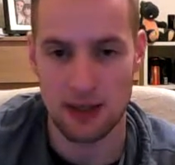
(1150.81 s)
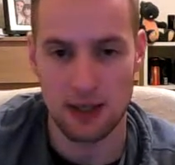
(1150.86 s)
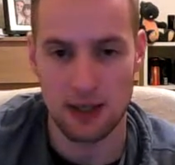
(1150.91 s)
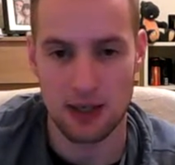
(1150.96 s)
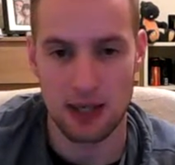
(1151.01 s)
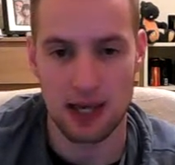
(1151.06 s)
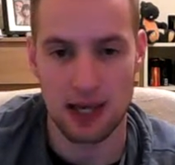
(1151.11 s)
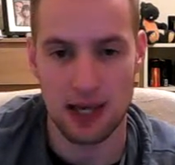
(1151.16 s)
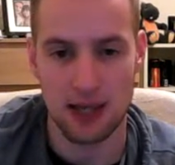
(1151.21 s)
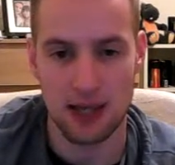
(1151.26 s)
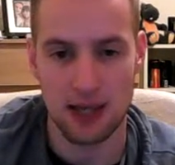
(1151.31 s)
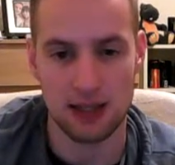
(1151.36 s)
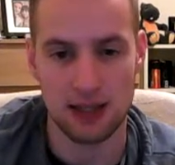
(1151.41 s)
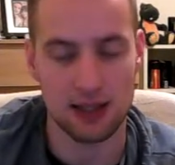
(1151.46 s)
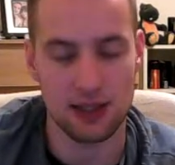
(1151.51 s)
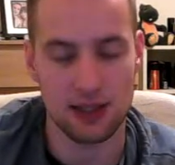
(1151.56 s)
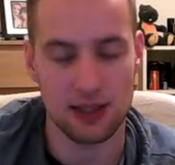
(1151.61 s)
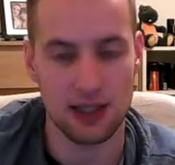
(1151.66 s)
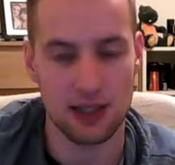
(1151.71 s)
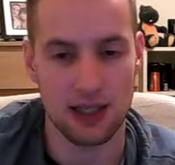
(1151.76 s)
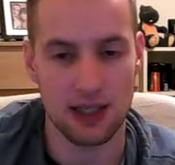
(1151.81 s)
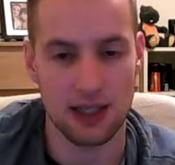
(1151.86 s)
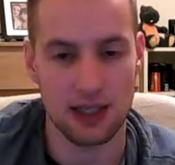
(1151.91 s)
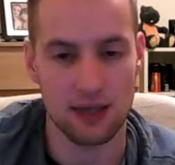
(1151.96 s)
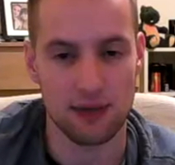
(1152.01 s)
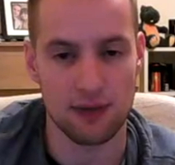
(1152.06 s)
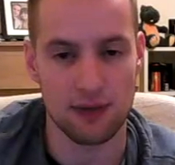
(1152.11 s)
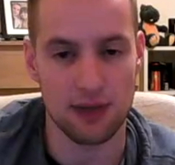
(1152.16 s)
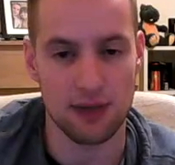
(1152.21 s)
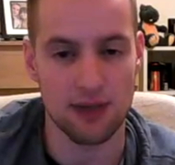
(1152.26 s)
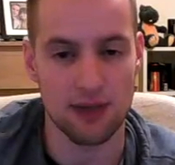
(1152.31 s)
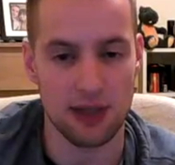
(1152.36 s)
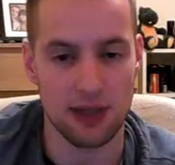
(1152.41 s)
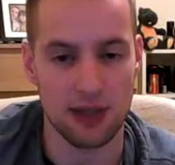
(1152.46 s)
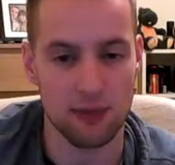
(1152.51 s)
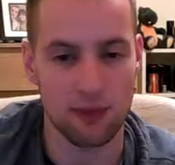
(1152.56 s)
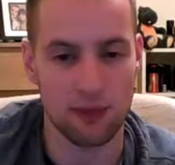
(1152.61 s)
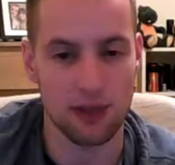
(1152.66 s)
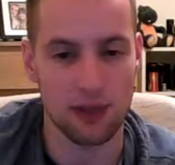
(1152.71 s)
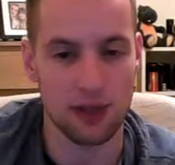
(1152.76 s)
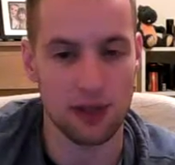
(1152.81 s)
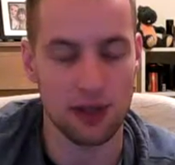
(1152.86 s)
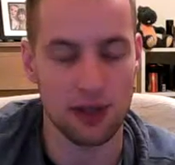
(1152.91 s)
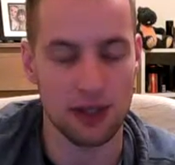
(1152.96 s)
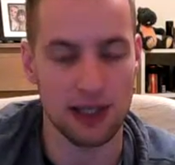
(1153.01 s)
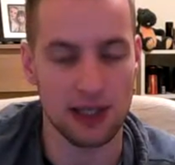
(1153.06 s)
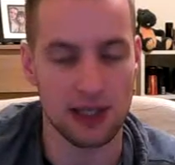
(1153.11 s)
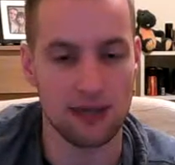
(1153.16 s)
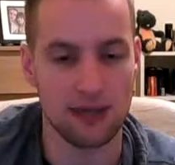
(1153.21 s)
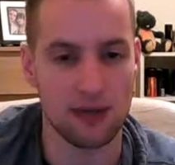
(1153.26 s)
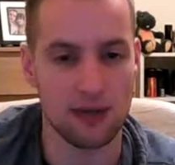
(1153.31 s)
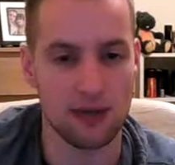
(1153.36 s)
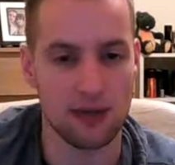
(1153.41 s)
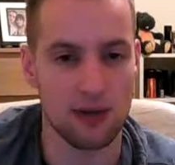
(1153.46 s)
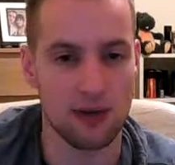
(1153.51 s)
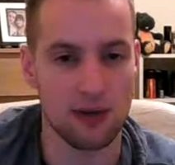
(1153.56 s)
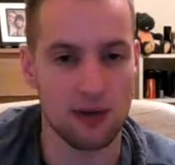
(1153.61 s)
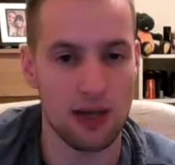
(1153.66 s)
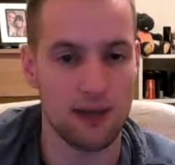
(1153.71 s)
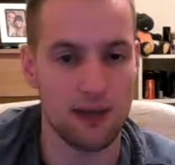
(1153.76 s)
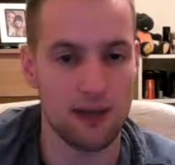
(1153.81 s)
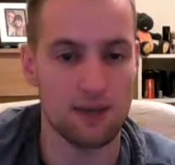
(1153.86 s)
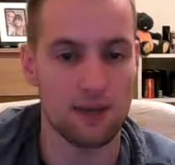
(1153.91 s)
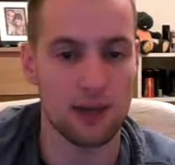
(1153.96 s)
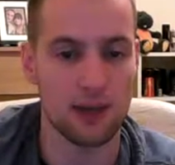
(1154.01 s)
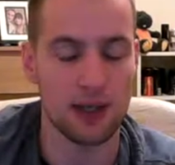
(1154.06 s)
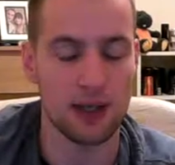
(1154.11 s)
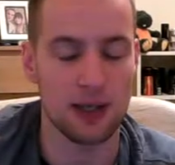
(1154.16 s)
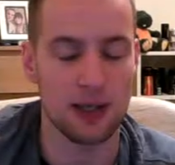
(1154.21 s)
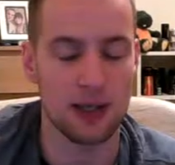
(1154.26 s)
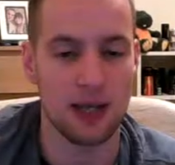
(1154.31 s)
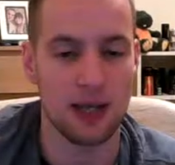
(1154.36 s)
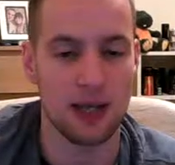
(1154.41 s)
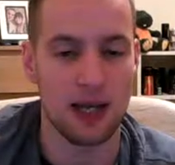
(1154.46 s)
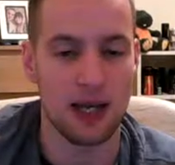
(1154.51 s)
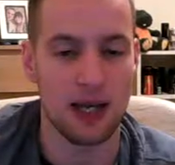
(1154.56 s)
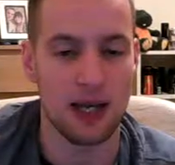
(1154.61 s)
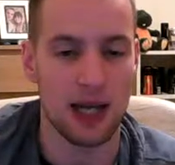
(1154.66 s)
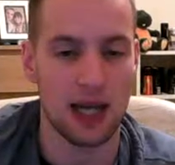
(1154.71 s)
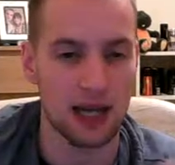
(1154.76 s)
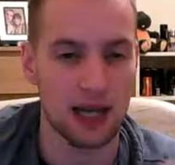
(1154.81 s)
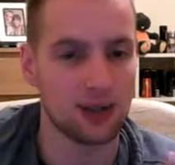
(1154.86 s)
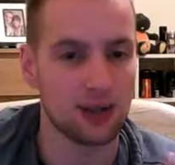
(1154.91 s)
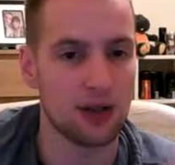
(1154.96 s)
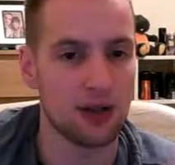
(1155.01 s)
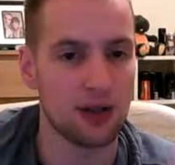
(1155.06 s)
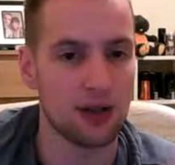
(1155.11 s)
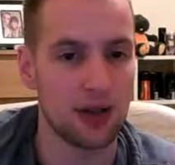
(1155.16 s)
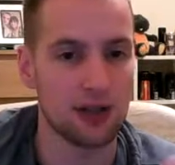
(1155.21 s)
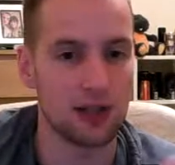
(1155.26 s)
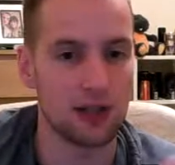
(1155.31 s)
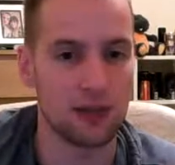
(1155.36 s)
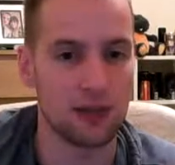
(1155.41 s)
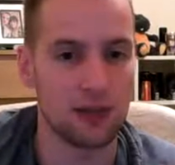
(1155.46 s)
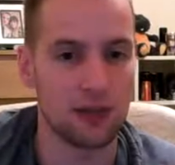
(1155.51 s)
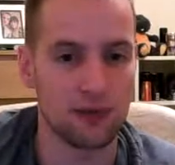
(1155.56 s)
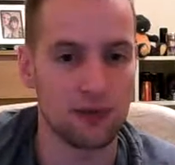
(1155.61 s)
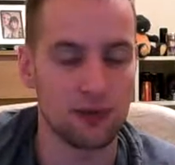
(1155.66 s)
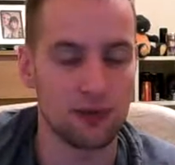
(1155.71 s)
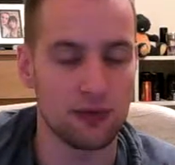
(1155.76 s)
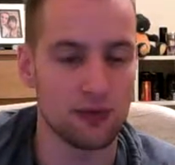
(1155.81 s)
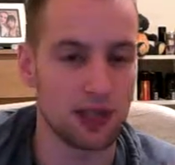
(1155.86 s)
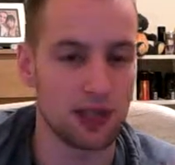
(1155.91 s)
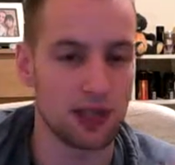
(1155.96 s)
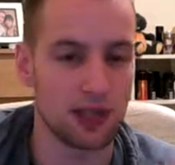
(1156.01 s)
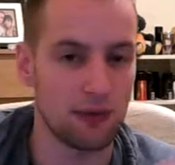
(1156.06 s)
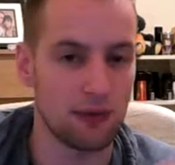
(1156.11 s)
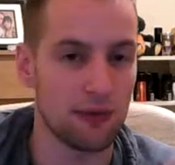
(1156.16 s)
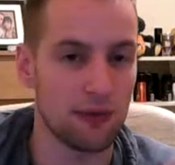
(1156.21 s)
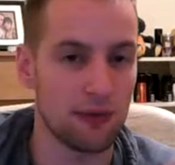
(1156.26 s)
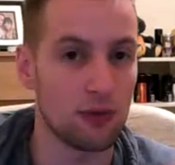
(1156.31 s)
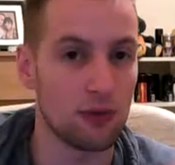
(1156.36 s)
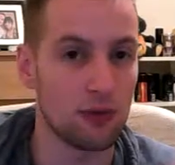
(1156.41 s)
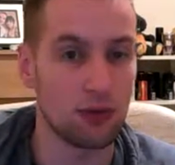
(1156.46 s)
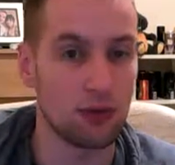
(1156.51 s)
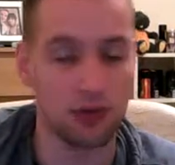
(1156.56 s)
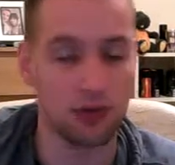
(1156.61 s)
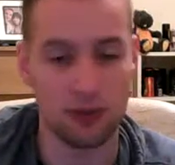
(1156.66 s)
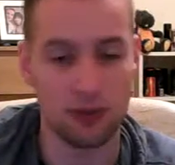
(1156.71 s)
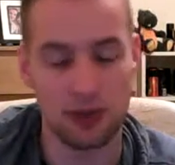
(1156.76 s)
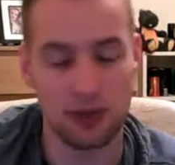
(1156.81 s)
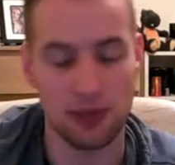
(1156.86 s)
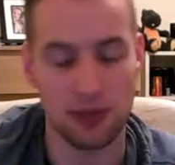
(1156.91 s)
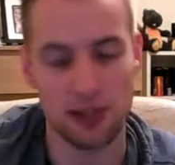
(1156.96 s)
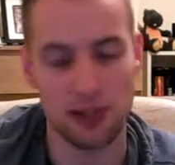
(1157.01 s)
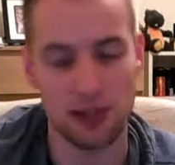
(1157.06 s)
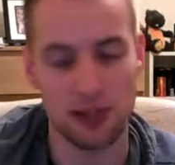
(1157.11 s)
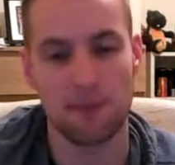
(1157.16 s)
And this is the game. If you notice, I have 1 card left, so if we had tied overall, say with 4 points apiece,